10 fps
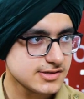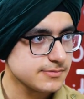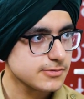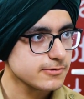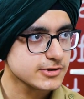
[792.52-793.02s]
some
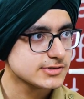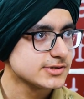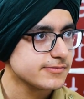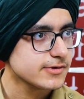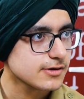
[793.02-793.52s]
provisions
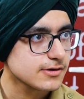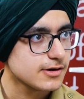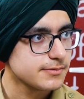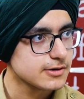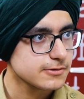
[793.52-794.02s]
of the
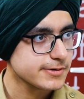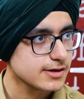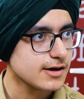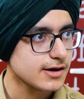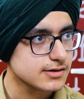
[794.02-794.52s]
Government of
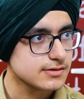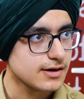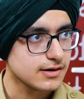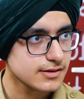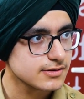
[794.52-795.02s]
India Act
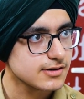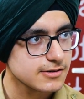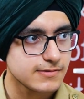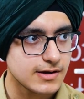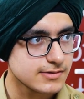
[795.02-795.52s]

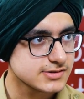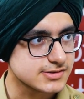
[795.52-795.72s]
1935 are